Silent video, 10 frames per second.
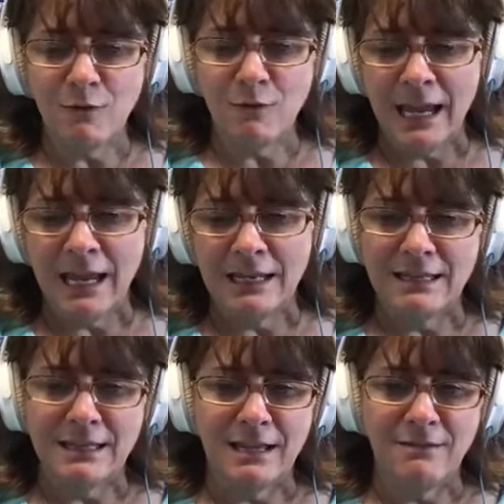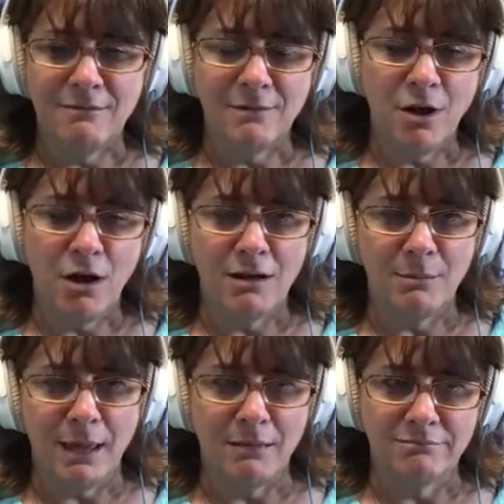rain, and they caught
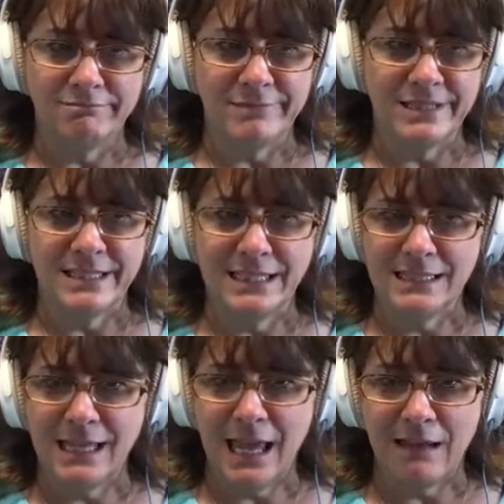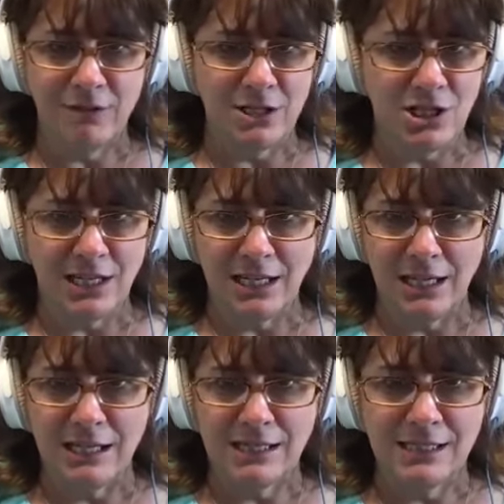about six catfish, I
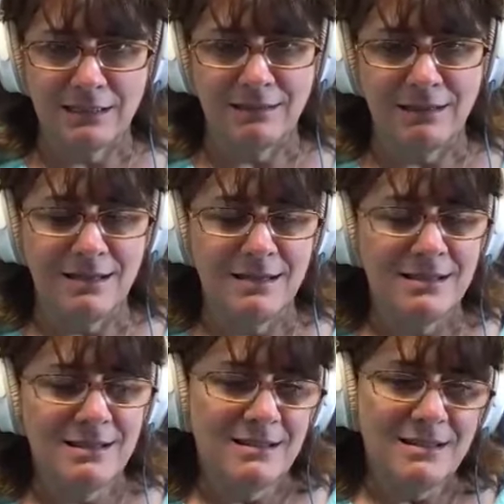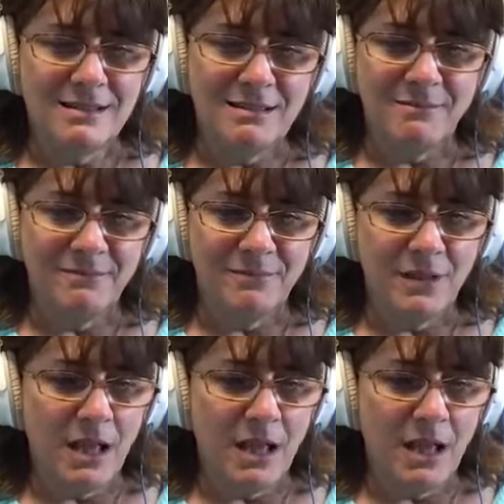guess. And um, did you